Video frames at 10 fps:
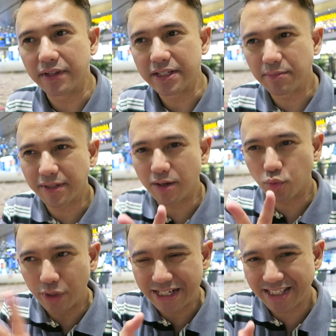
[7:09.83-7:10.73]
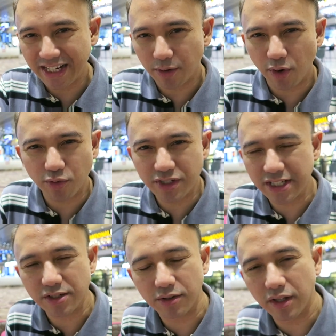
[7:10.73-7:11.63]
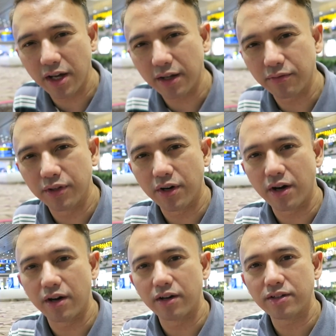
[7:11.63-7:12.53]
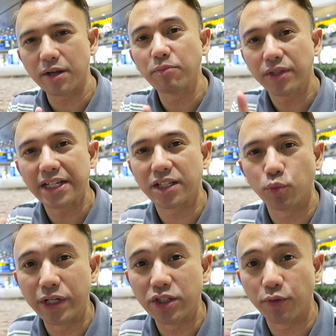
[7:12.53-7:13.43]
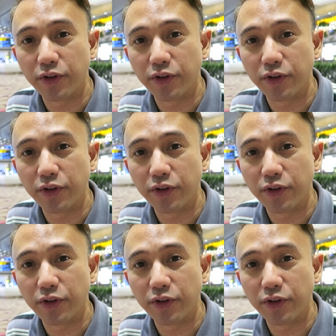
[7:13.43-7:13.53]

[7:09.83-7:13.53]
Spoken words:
and sometimes we extend around 6 o'clock if there are some things that we need to